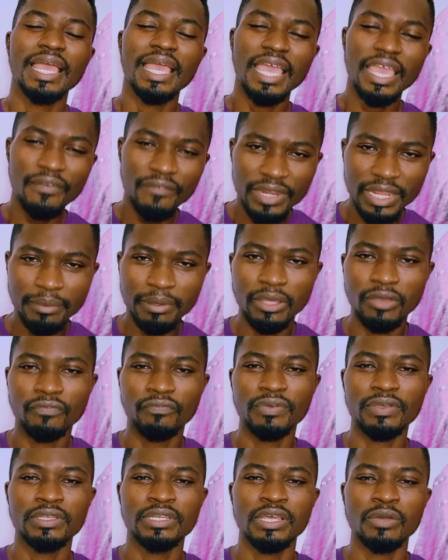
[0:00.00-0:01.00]
Every day I'm
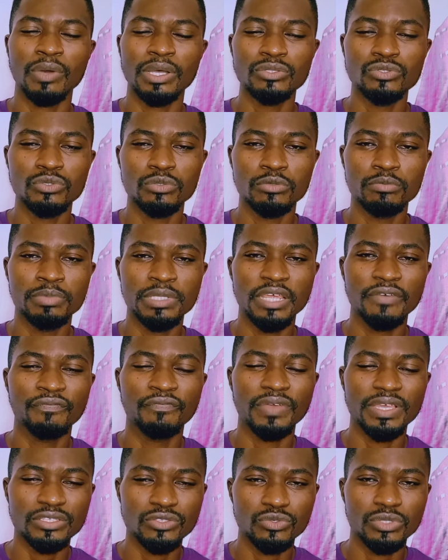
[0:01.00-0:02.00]
the one to be the
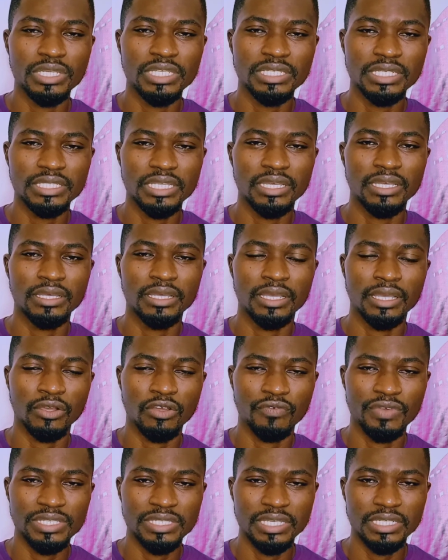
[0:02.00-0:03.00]
first to initiate a
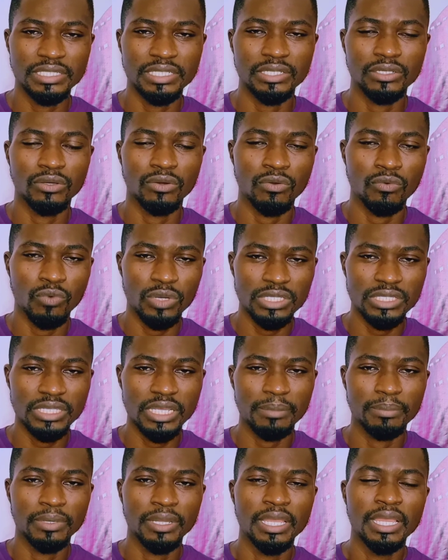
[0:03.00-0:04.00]
conversation on
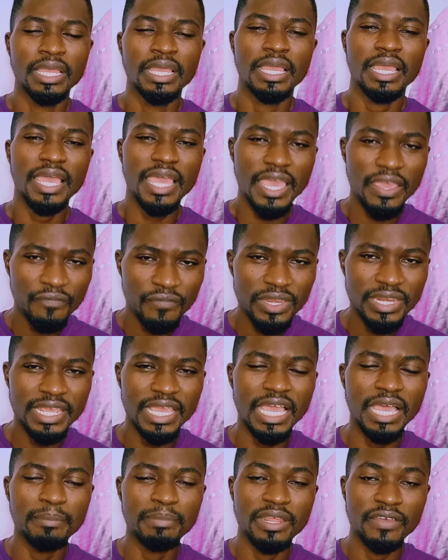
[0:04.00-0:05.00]
WhatsApp. Every
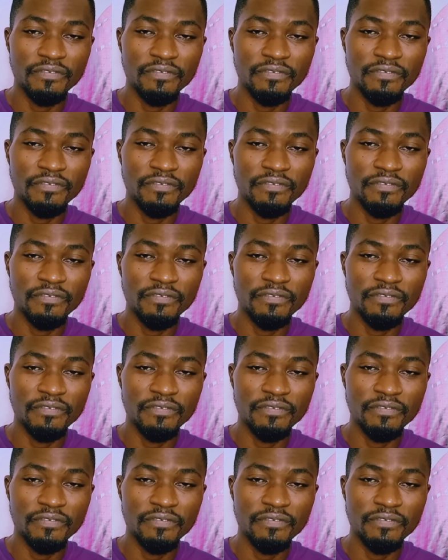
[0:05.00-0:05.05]
day I'm the